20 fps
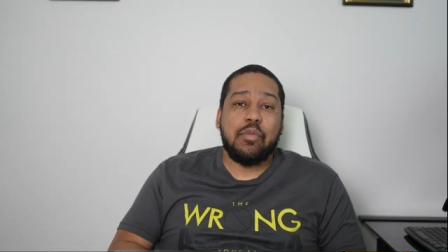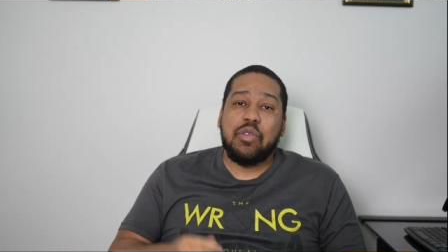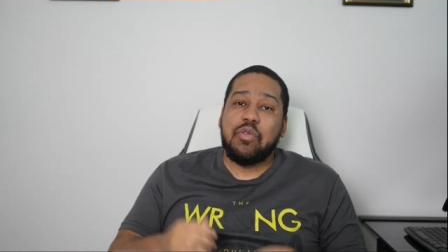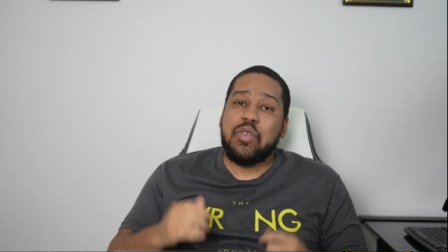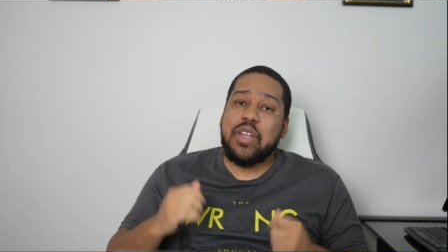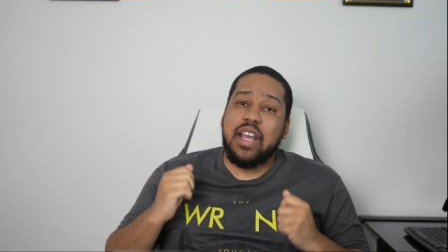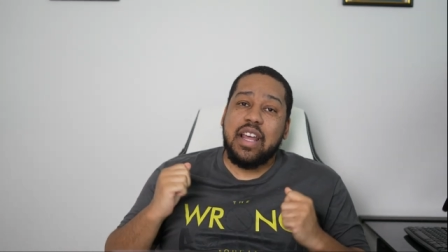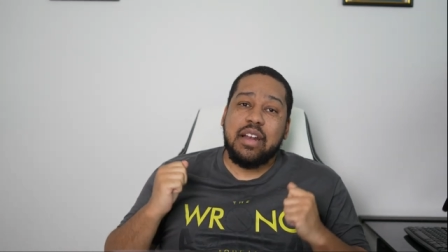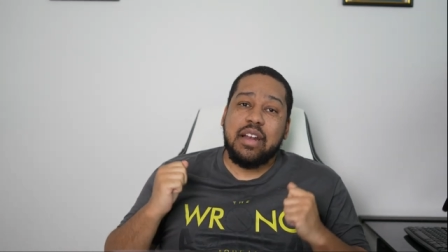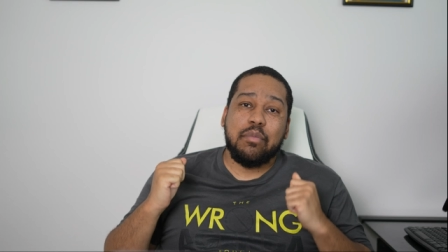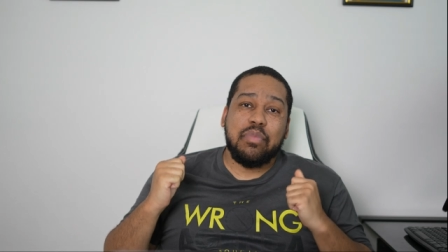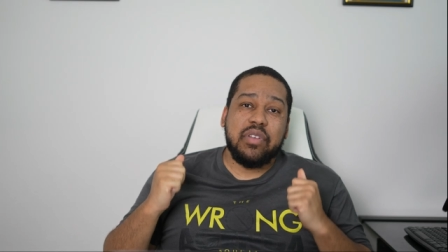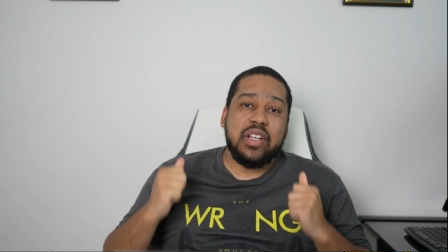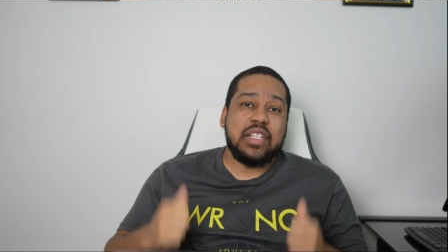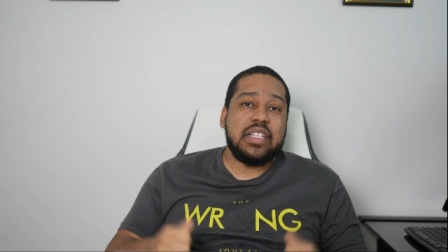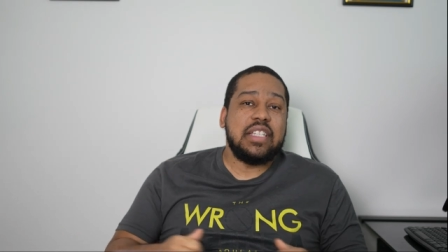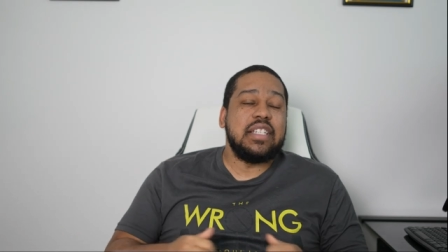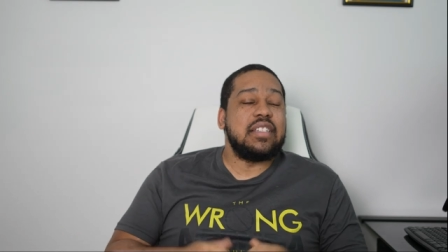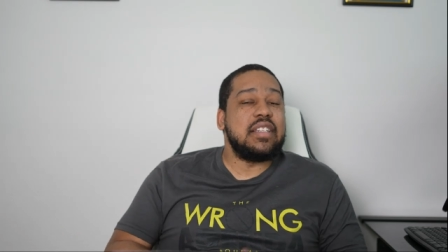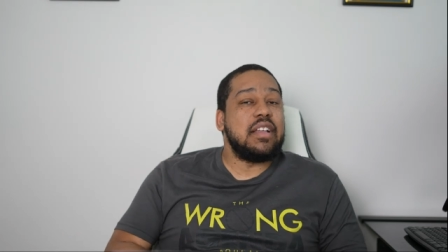but we got to
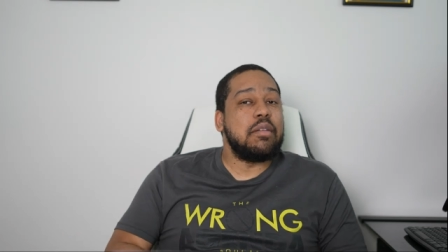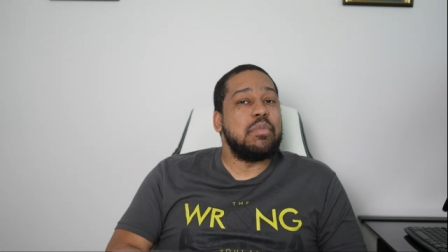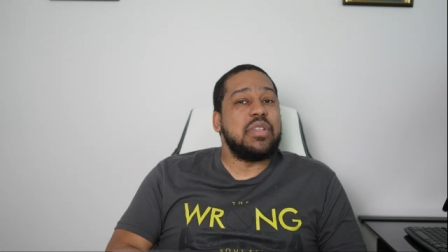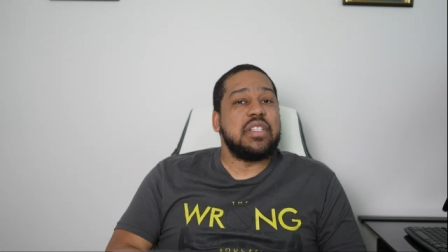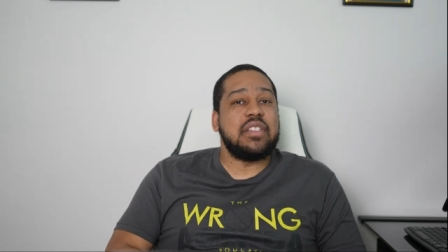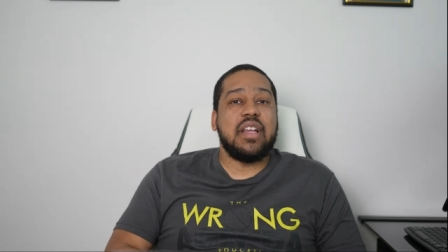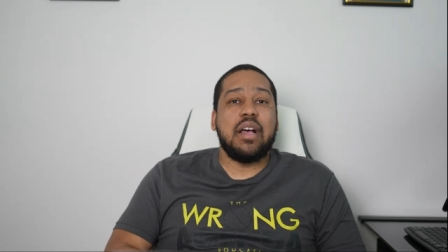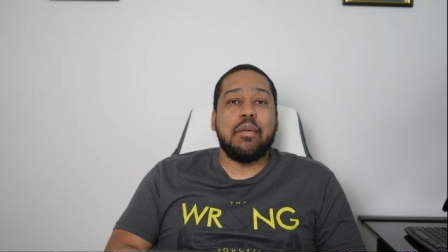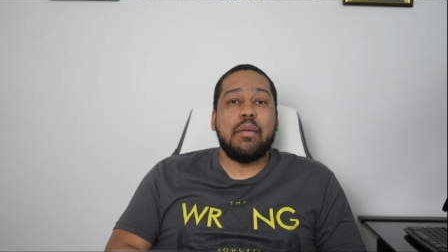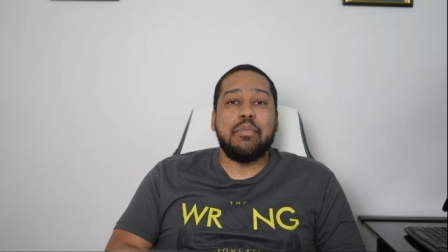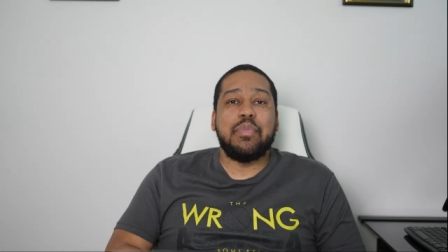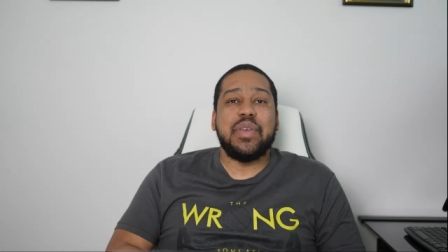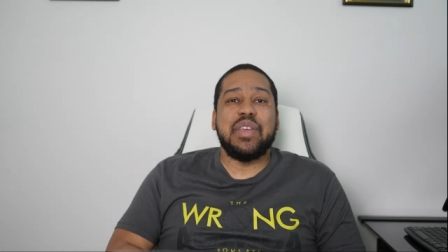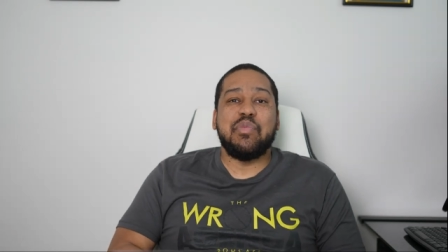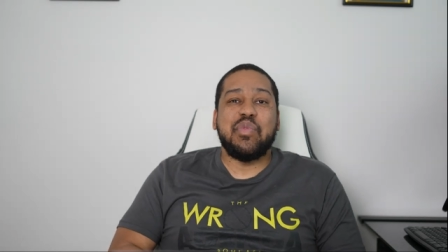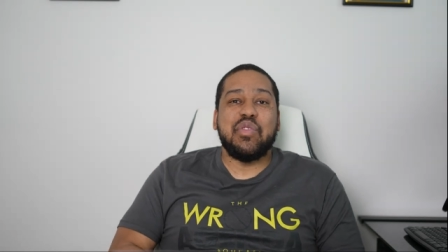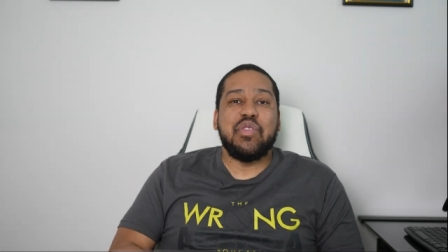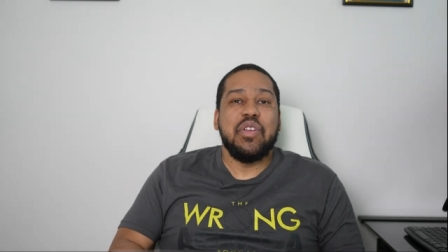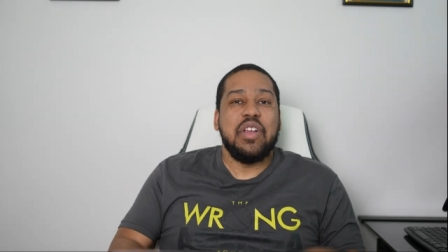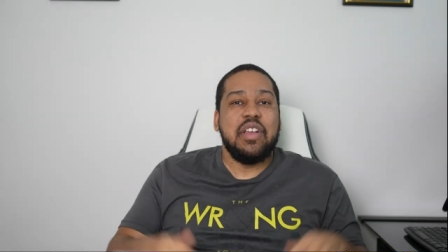bring these numbers up,
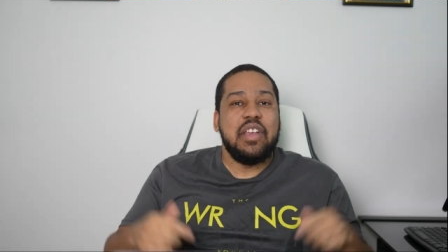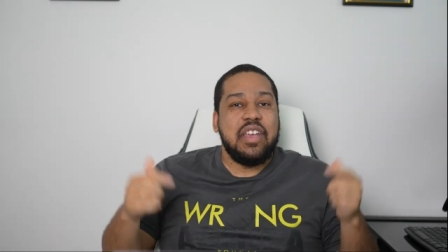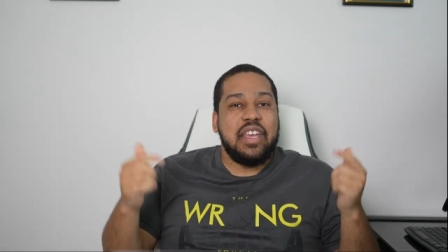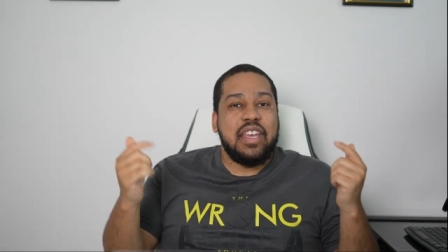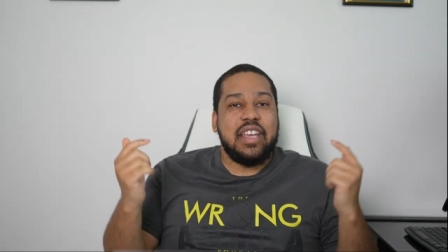people.